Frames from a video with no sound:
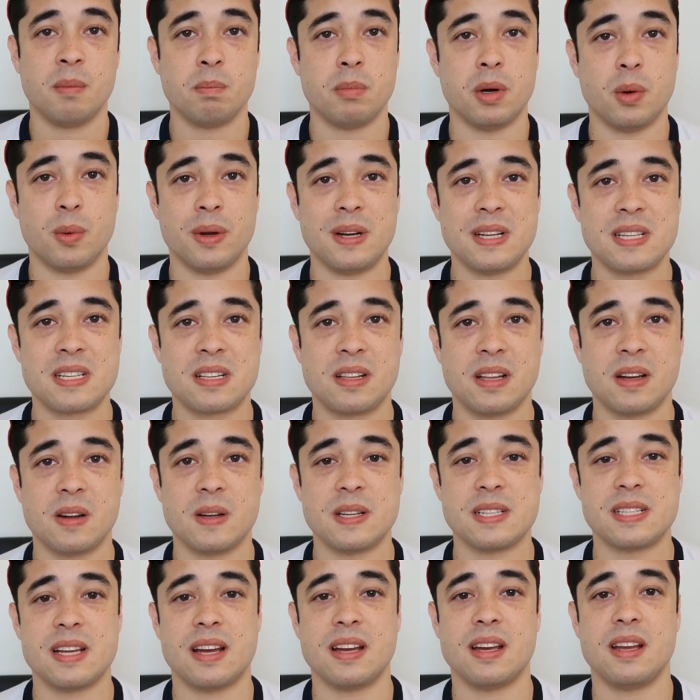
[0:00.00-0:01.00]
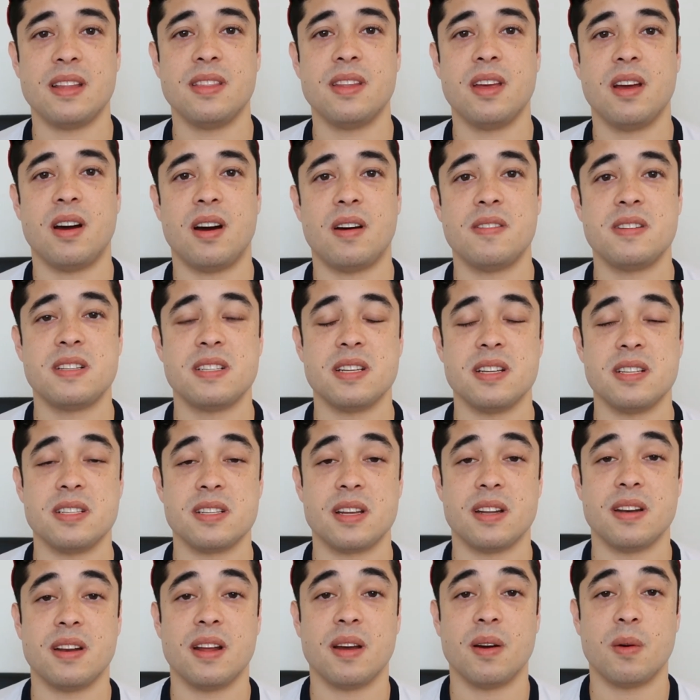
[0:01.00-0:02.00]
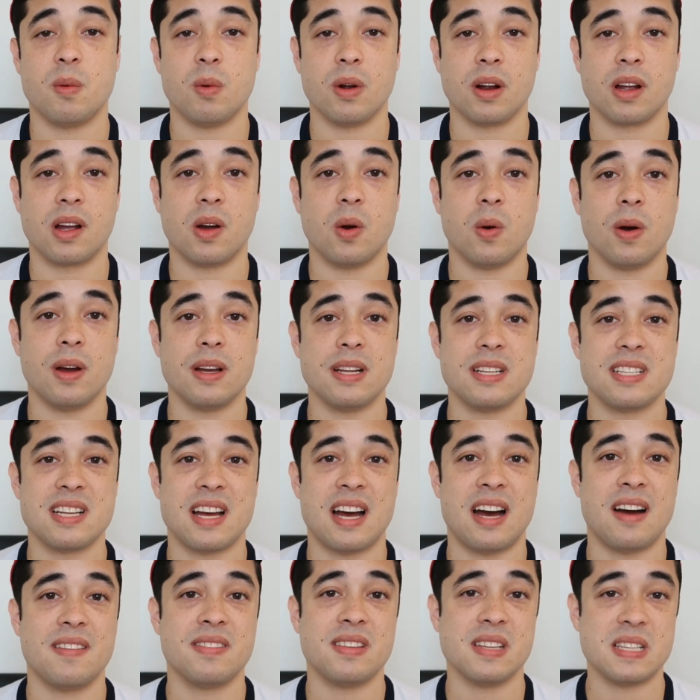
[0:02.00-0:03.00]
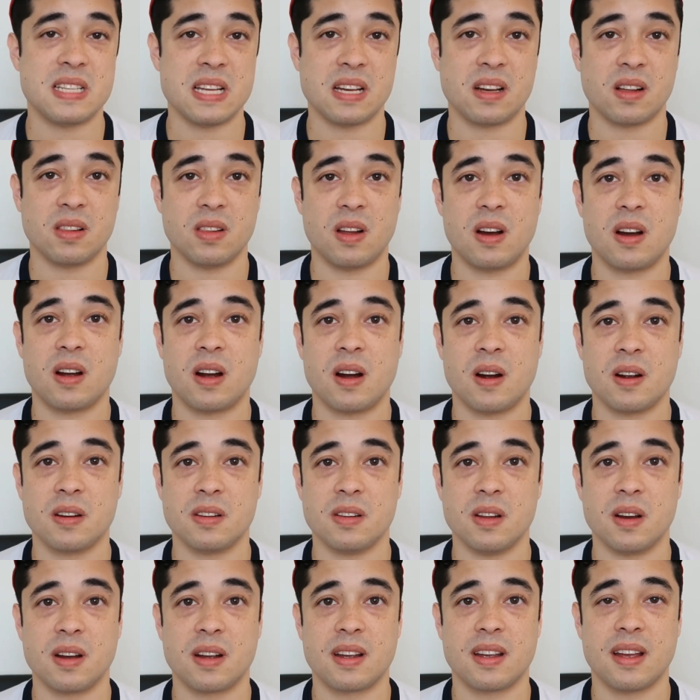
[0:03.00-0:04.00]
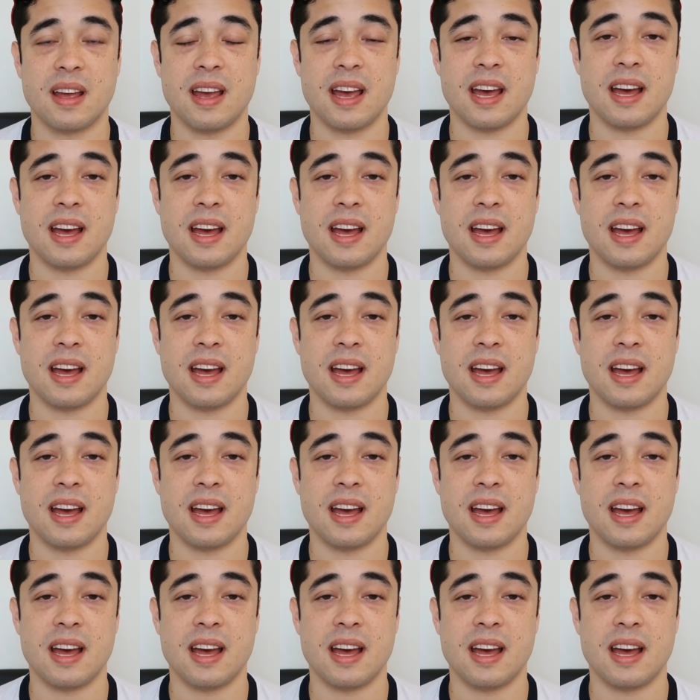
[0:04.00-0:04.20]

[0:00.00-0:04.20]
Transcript: But what is clear is that in the off season we're going to have to take a long hard look